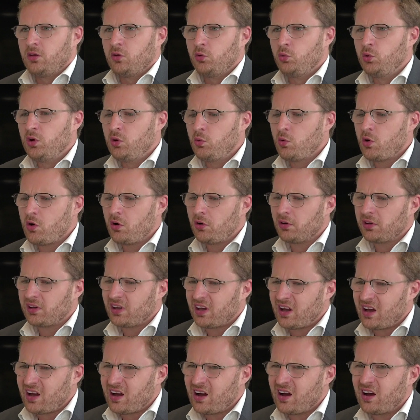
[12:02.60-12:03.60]
We
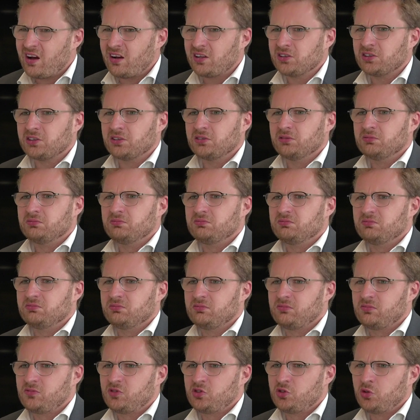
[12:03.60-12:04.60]
work hard
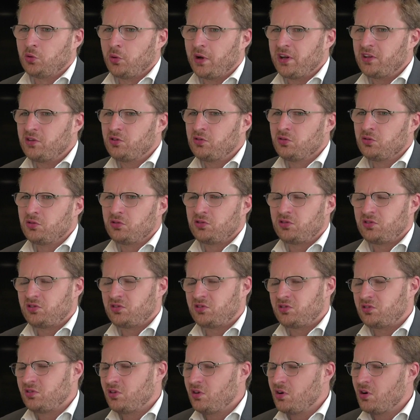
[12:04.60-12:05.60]
to
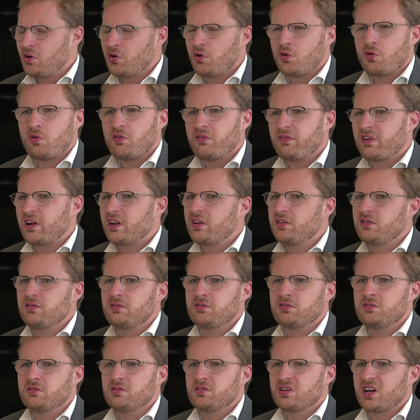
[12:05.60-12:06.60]
reduce low
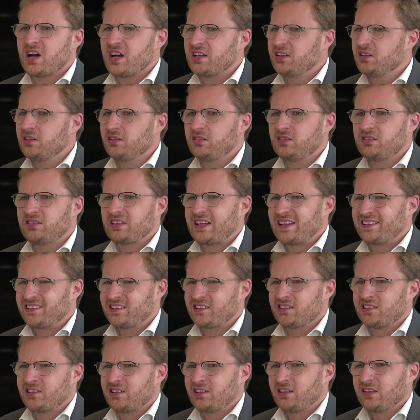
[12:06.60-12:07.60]
value added
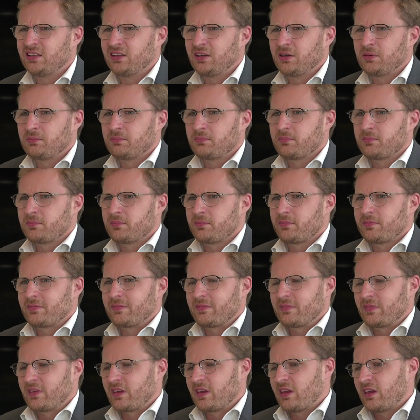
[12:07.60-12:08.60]
tasks.
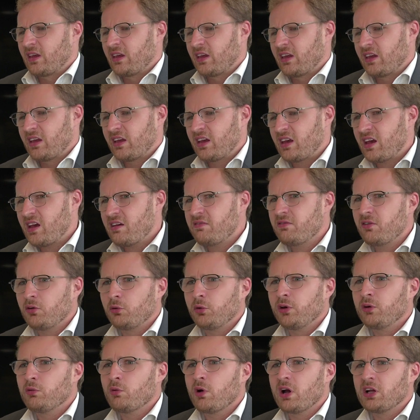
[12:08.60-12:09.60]

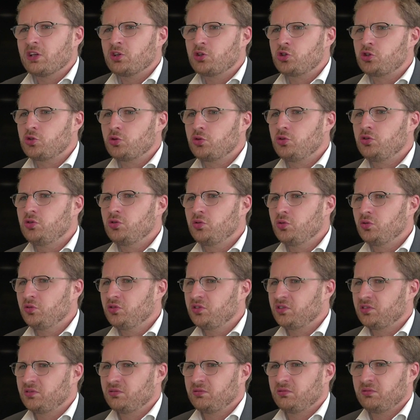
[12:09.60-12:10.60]
Everyone should
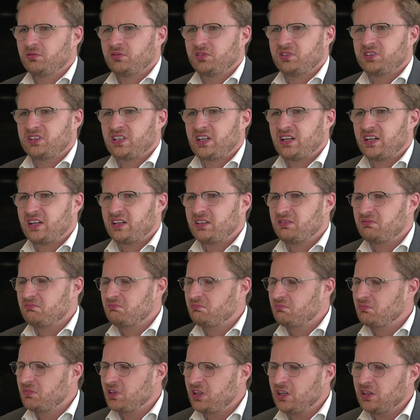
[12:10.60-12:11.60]
use their
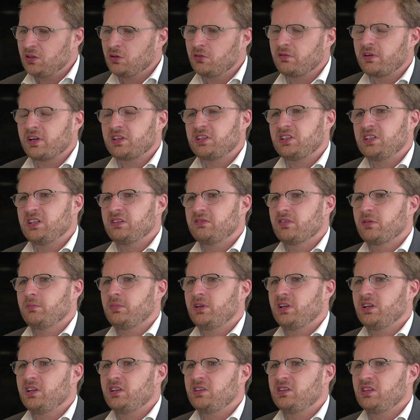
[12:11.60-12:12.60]
innovative
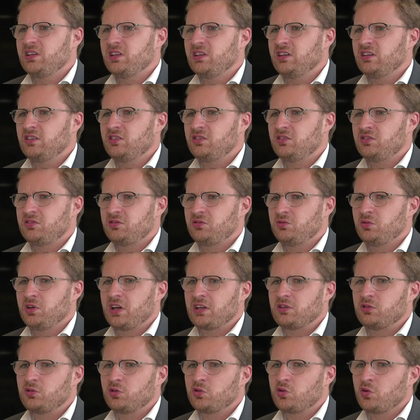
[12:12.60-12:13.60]
abilities to
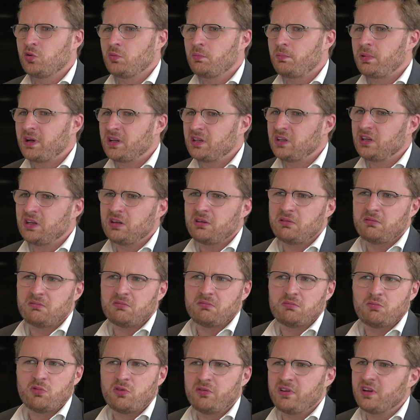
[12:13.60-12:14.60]
get the company
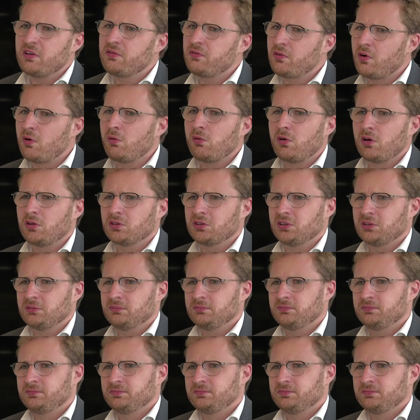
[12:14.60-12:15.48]
moving forward.